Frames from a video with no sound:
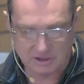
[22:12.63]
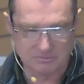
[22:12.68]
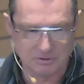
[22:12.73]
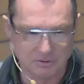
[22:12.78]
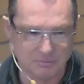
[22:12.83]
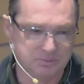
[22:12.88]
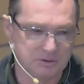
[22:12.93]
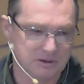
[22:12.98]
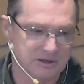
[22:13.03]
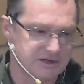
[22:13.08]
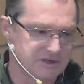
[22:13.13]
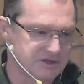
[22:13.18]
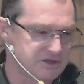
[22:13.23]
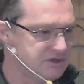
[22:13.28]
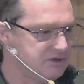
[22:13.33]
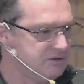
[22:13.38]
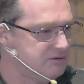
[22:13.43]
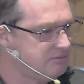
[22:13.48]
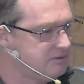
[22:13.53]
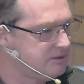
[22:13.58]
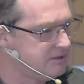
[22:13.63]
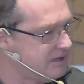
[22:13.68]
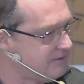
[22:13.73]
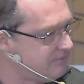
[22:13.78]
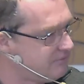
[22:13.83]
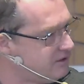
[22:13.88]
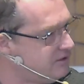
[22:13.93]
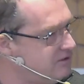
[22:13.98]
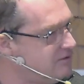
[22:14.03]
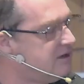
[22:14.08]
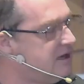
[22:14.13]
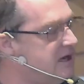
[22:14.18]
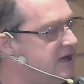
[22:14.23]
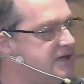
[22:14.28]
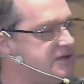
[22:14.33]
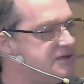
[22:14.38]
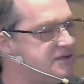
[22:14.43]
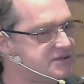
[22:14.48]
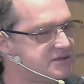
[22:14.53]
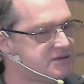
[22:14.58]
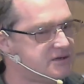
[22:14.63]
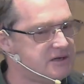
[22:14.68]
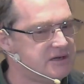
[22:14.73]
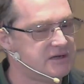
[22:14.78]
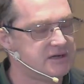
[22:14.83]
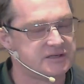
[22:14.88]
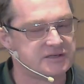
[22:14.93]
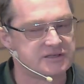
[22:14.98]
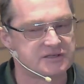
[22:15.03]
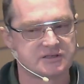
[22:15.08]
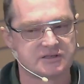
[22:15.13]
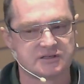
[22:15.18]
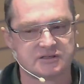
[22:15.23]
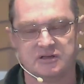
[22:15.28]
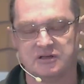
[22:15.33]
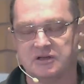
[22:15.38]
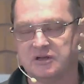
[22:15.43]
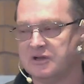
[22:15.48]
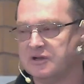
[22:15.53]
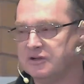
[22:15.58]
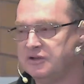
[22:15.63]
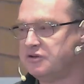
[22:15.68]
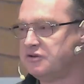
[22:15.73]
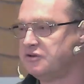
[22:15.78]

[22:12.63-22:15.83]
God will bless you with everything your heart desires.